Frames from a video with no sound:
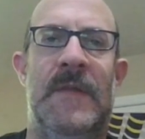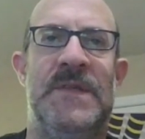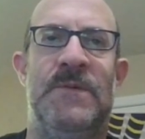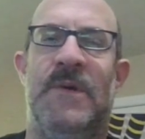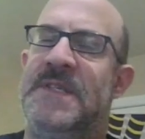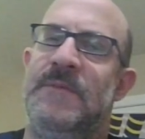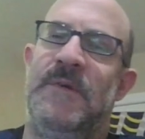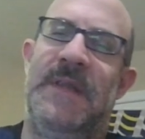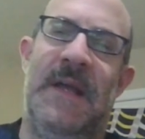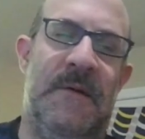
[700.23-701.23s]
This is
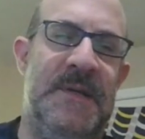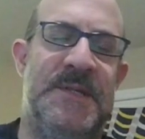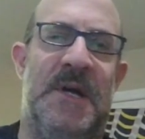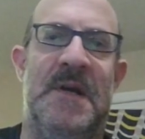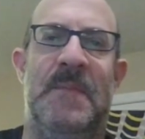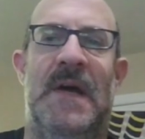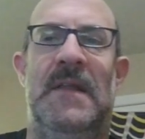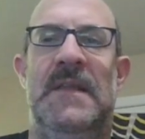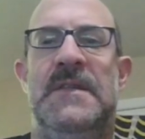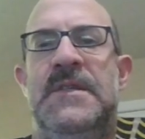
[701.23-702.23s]
what they always talk
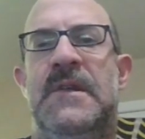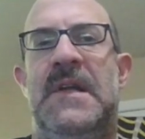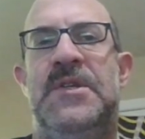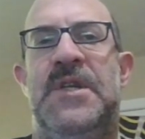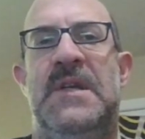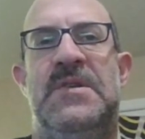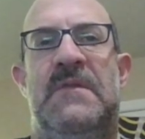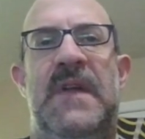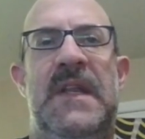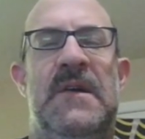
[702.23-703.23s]
about in these,
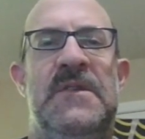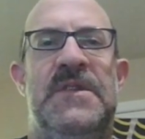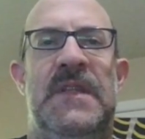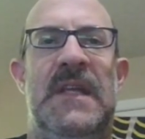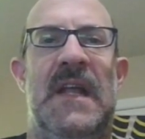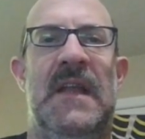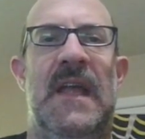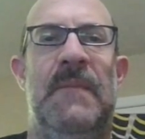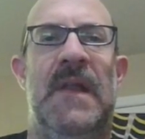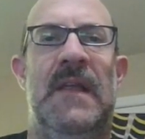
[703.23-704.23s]
educational videos in the end
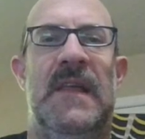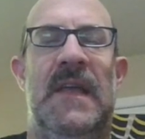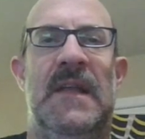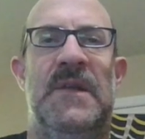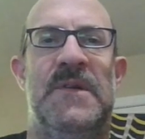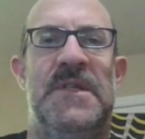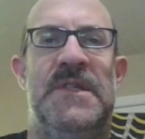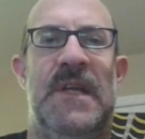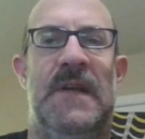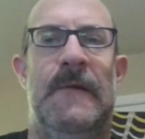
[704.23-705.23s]
game, getting the king towards the
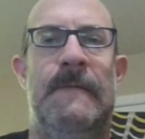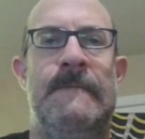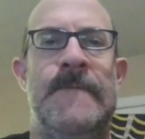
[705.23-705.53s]
center.